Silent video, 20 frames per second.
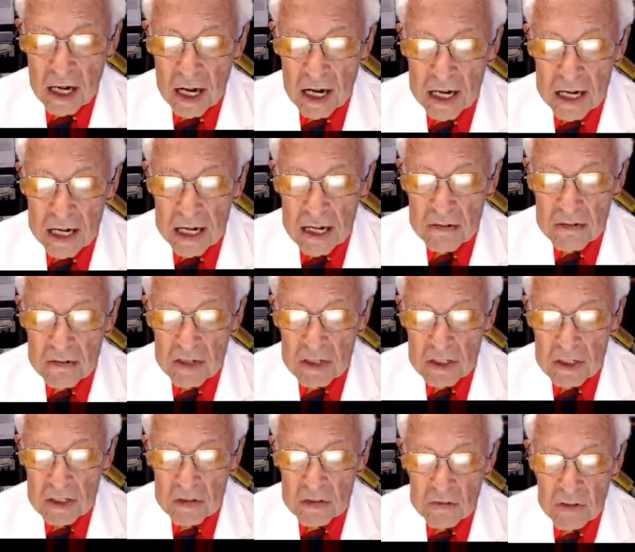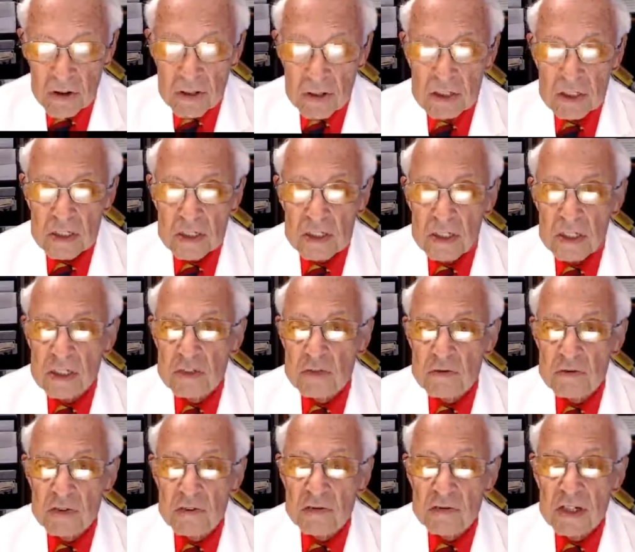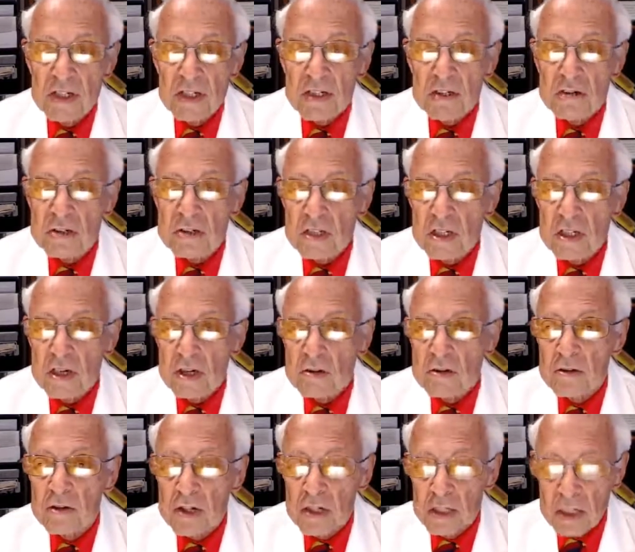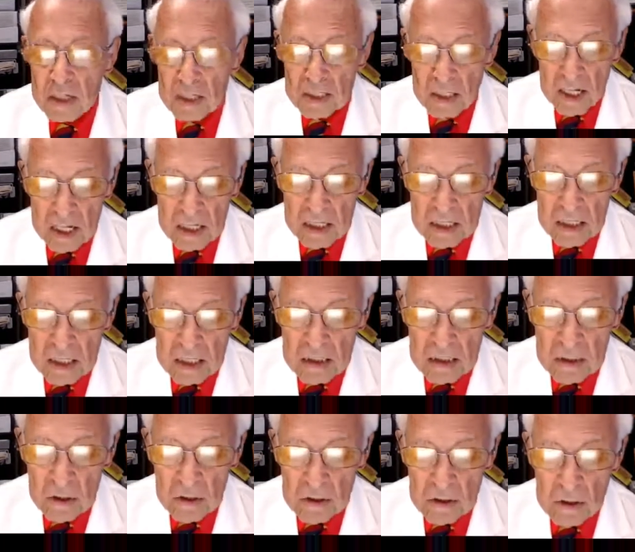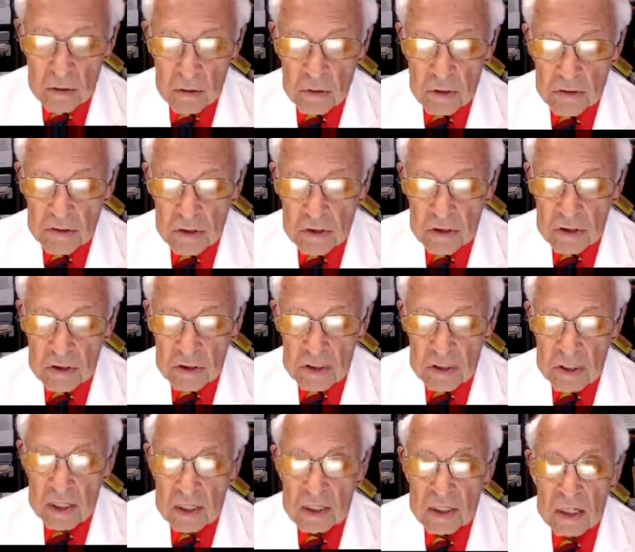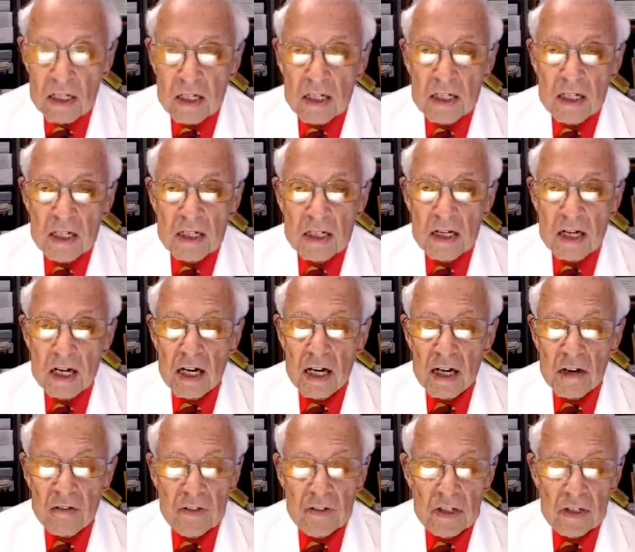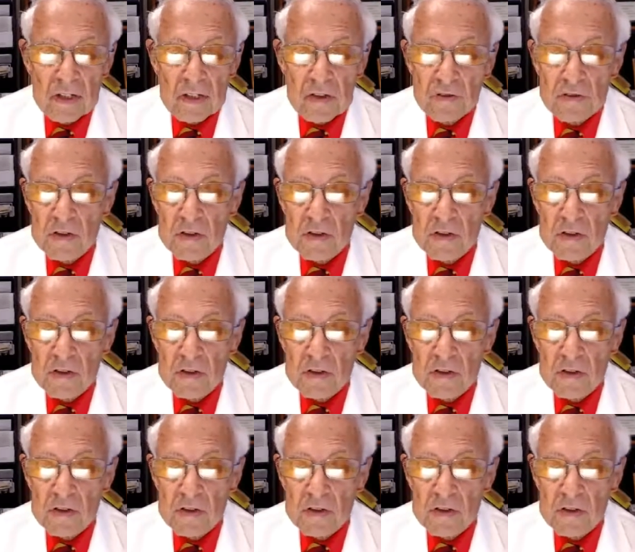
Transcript: I had evidence of heart disease 50 years ago that totally reversed, and evidence